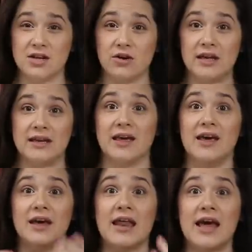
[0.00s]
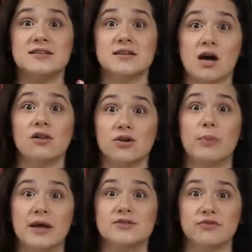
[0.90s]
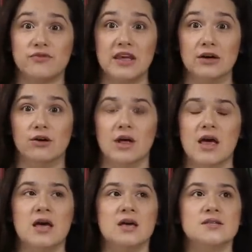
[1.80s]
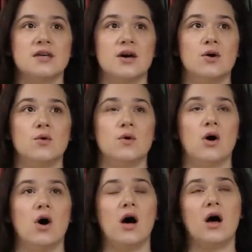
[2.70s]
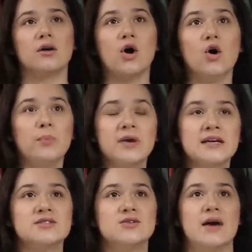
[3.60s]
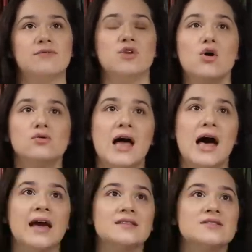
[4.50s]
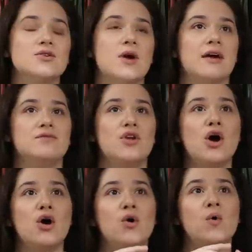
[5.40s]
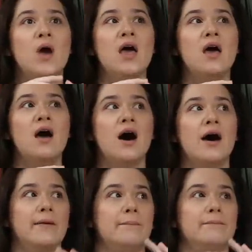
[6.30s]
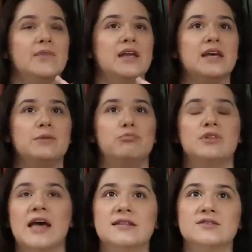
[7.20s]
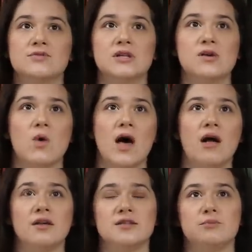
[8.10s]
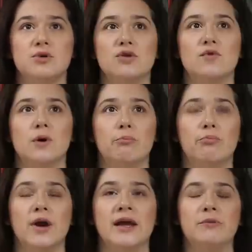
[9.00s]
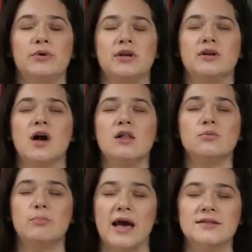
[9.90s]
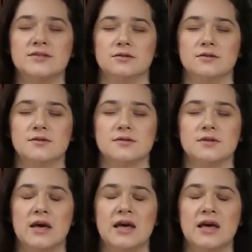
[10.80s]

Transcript: you know, like it has a colored pencil feel. So Copics, you have no lines, you have no, um, like it blends really well, it's beautiful and bright, but colored pencils,